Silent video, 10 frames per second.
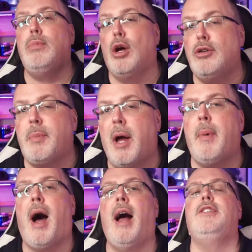blows my
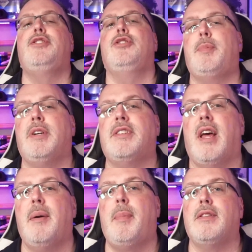mind. Super
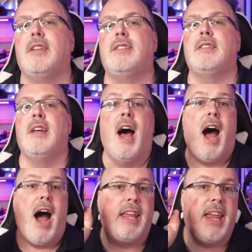excited about this.
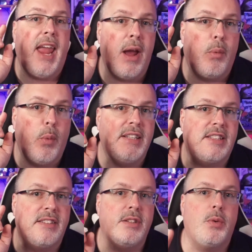I can't wait
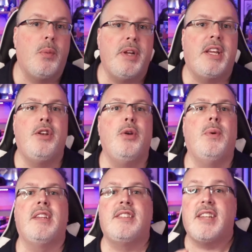to see what we can do
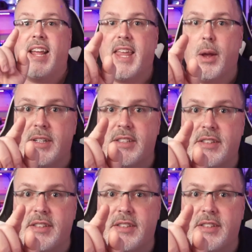with this, and I can't wait to